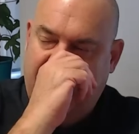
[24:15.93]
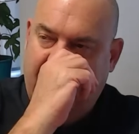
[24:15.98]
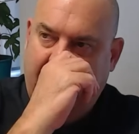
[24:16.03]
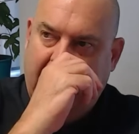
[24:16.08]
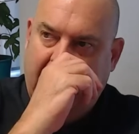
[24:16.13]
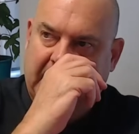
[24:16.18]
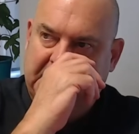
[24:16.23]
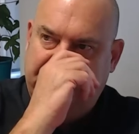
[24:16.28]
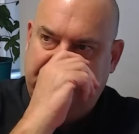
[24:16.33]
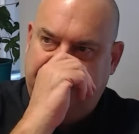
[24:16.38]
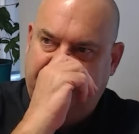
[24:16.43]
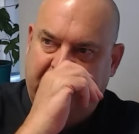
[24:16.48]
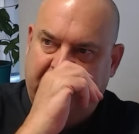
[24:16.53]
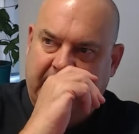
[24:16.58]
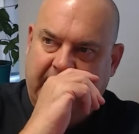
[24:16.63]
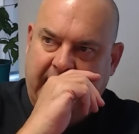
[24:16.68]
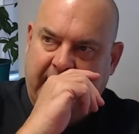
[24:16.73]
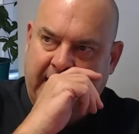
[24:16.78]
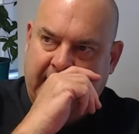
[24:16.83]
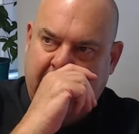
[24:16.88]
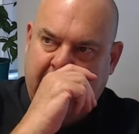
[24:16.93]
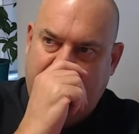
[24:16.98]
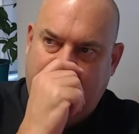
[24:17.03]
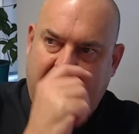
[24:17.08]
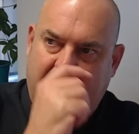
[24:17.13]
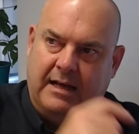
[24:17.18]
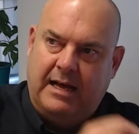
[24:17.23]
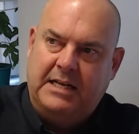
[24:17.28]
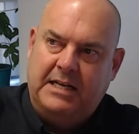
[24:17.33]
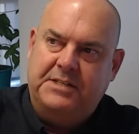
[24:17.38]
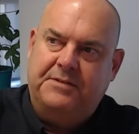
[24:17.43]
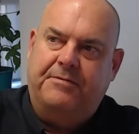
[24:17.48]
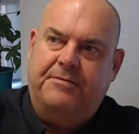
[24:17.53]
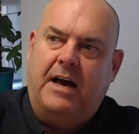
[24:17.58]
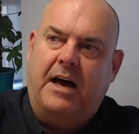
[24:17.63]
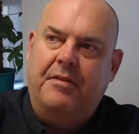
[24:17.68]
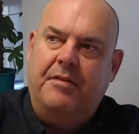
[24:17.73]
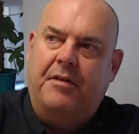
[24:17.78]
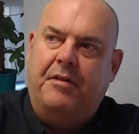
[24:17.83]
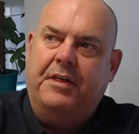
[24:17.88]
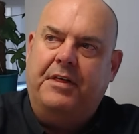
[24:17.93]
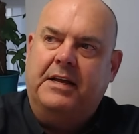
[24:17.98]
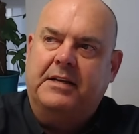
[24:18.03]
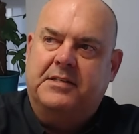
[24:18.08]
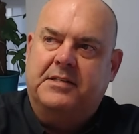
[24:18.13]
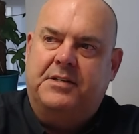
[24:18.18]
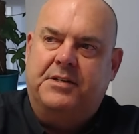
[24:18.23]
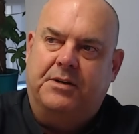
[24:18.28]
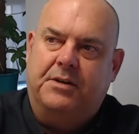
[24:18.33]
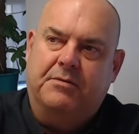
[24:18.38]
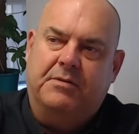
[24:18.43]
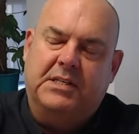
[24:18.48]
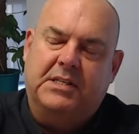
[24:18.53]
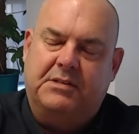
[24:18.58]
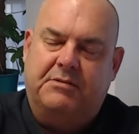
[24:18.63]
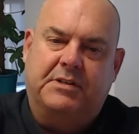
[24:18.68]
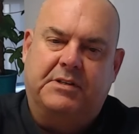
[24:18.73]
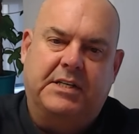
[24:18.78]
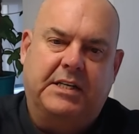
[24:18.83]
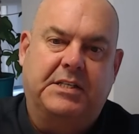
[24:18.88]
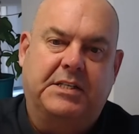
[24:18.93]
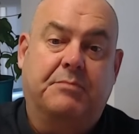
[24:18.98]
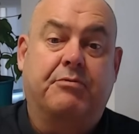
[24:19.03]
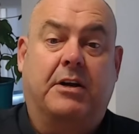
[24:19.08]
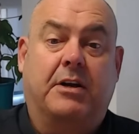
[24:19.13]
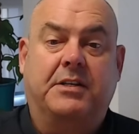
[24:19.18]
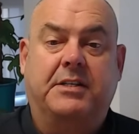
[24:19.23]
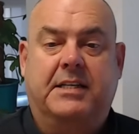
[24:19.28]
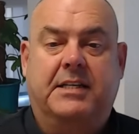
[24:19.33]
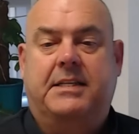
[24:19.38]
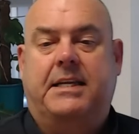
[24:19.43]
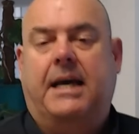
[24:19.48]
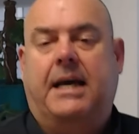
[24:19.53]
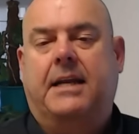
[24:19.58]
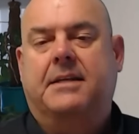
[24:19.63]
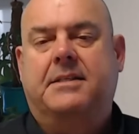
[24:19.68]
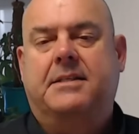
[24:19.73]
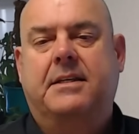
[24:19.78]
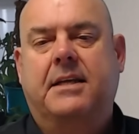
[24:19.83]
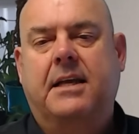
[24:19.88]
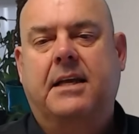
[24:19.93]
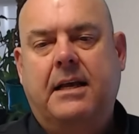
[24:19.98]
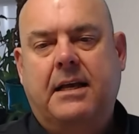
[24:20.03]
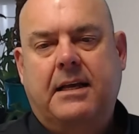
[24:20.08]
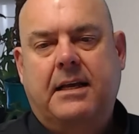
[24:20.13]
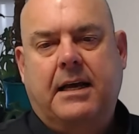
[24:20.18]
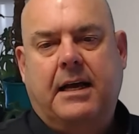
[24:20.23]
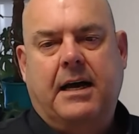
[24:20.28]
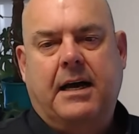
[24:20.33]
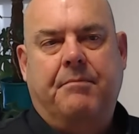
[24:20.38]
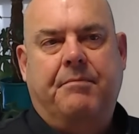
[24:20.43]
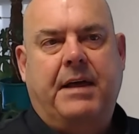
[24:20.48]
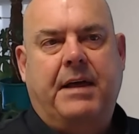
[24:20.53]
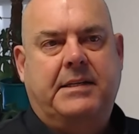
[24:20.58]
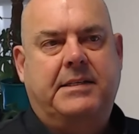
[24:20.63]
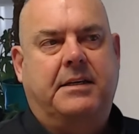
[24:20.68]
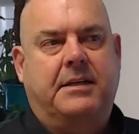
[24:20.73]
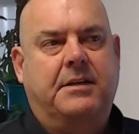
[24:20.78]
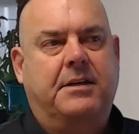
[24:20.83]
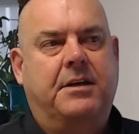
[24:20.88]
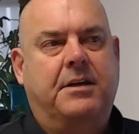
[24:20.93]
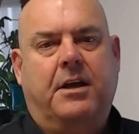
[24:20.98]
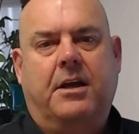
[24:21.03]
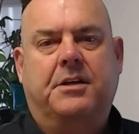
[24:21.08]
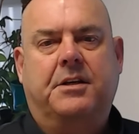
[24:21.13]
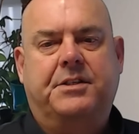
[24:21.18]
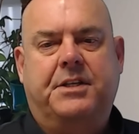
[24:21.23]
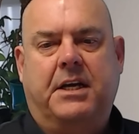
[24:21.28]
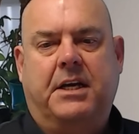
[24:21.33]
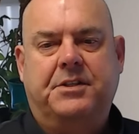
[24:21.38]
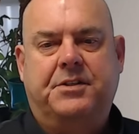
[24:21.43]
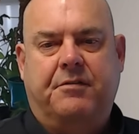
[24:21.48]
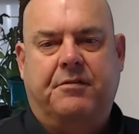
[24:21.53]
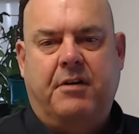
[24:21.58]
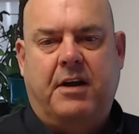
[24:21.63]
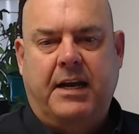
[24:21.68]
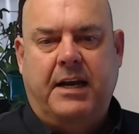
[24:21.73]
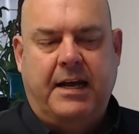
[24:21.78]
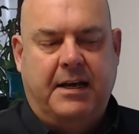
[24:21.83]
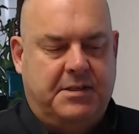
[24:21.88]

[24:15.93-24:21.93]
As for other things to do with the strategic project status, that's under negotiation right now.